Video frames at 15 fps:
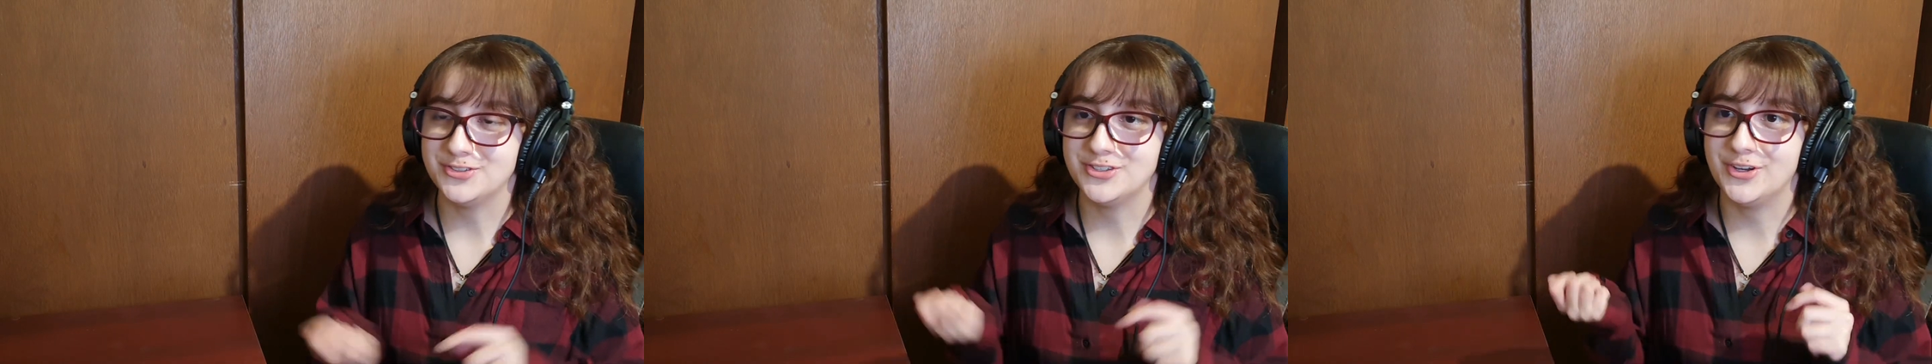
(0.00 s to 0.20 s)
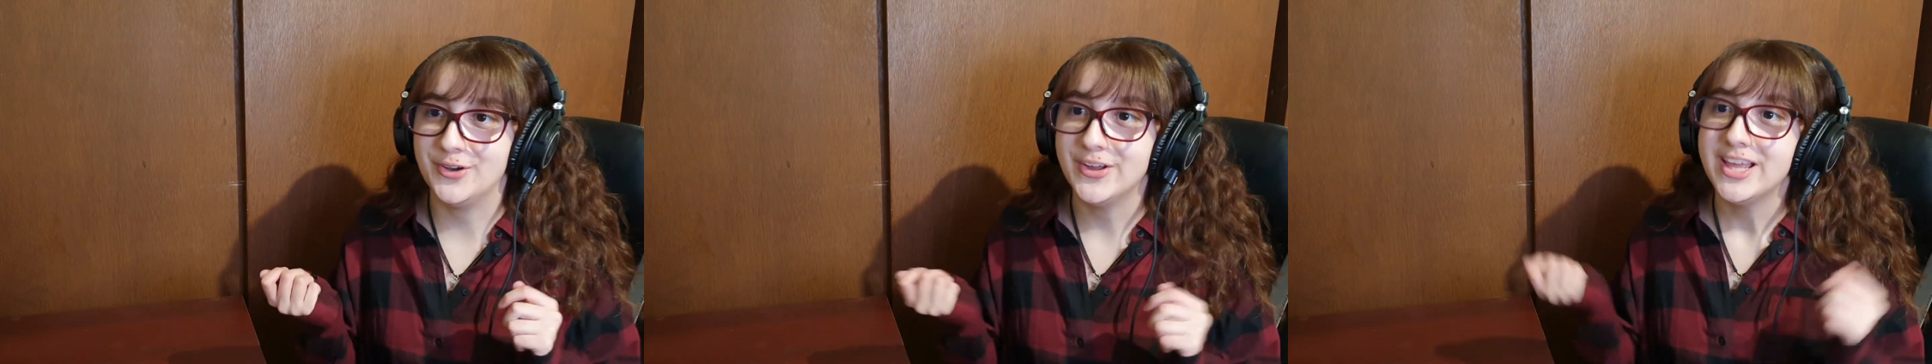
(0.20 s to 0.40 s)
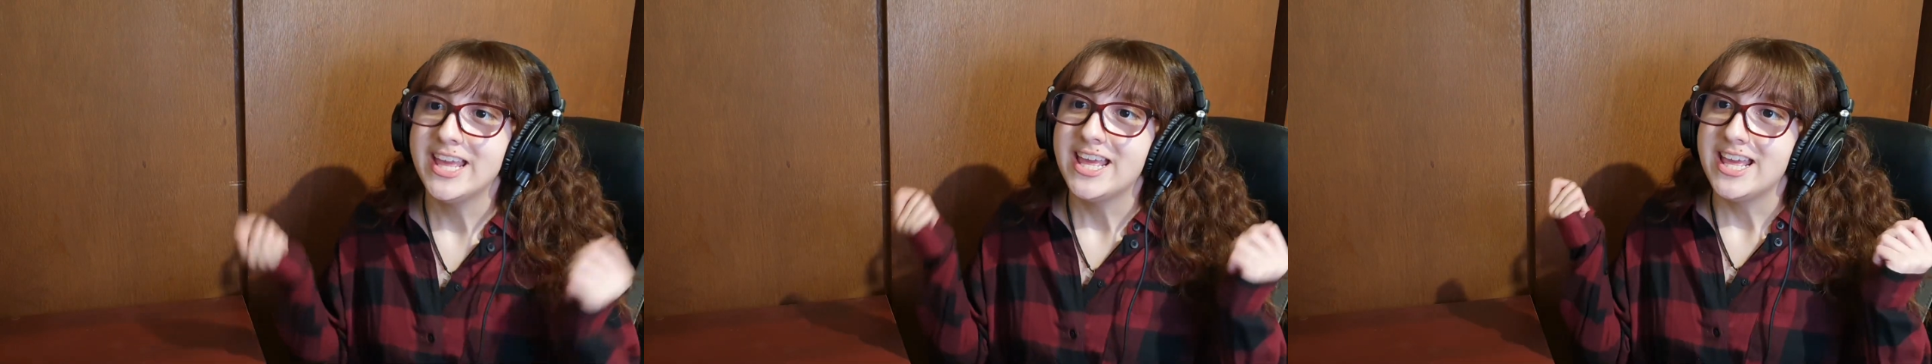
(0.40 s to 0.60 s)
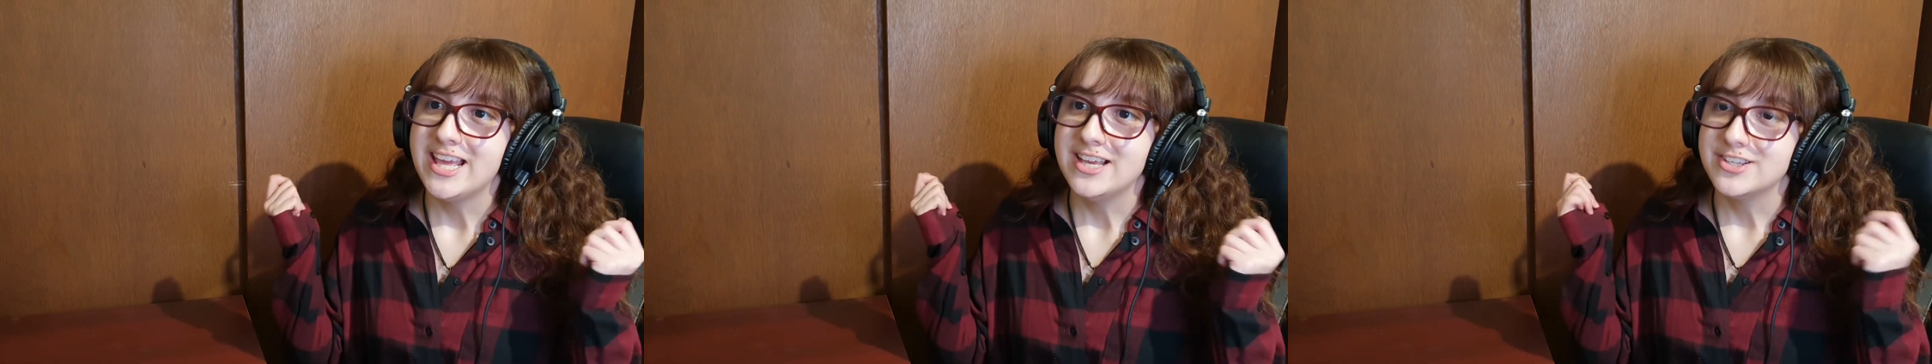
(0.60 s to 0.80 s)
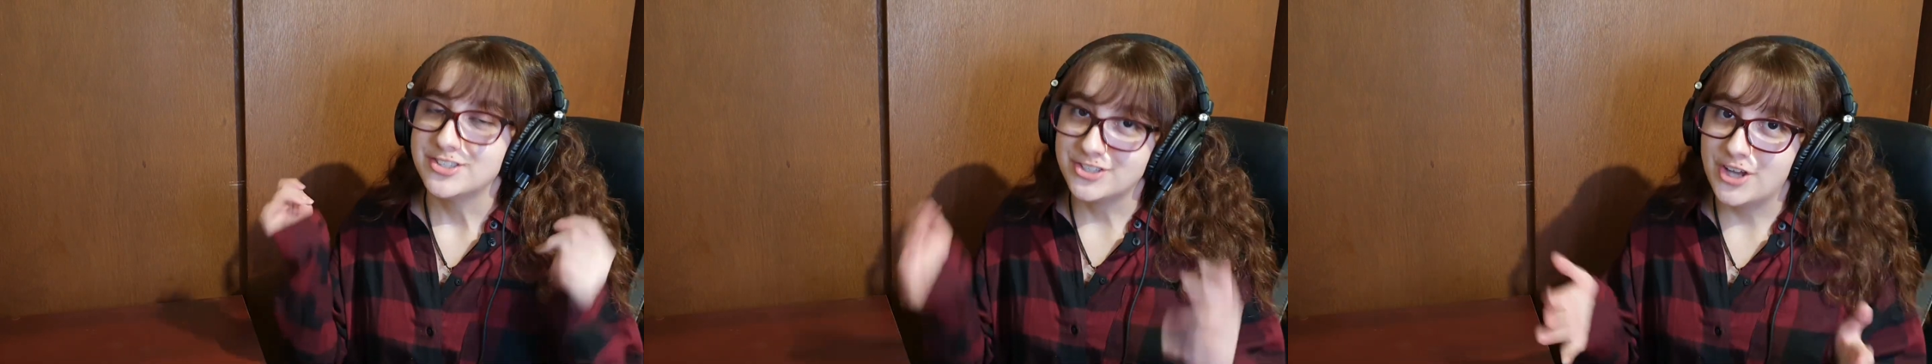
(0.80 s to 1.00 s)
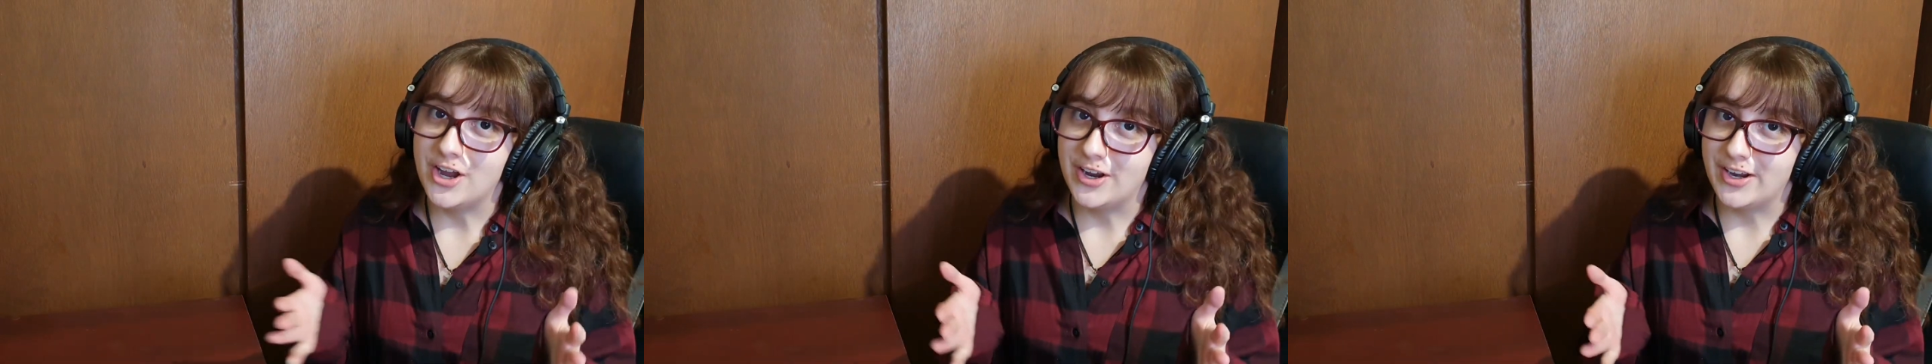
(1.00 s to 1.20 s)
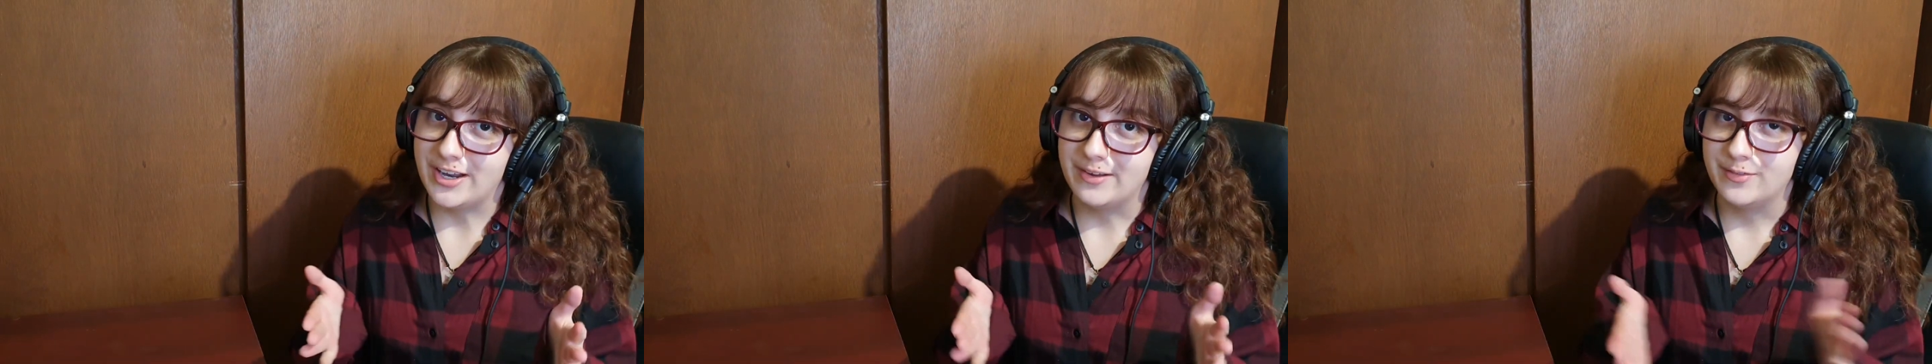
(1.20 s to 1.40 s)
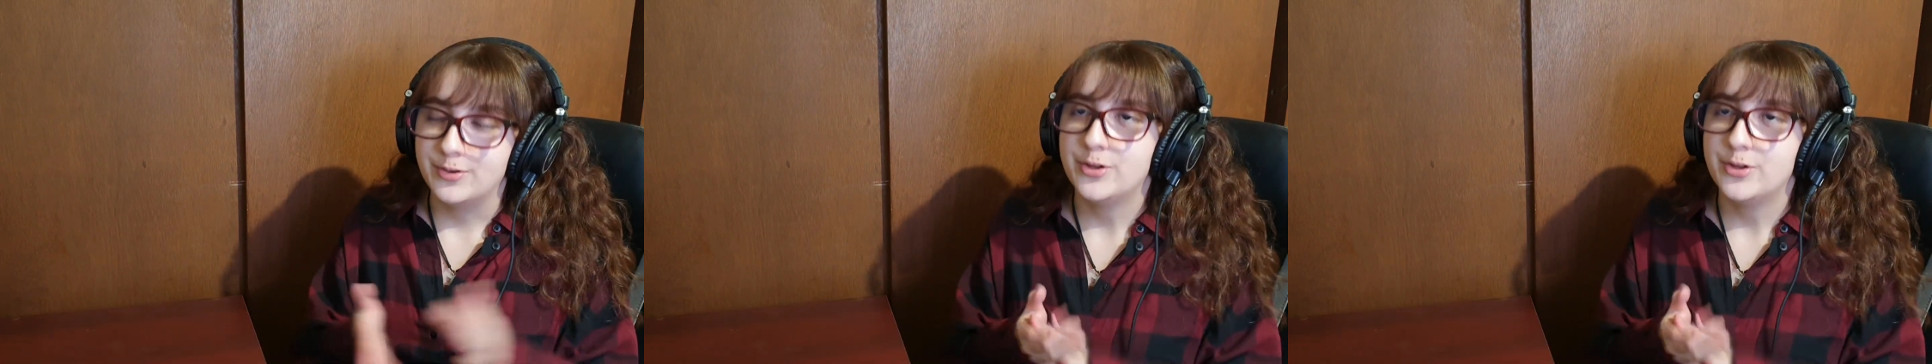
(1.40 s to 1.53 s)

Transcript: so sorry.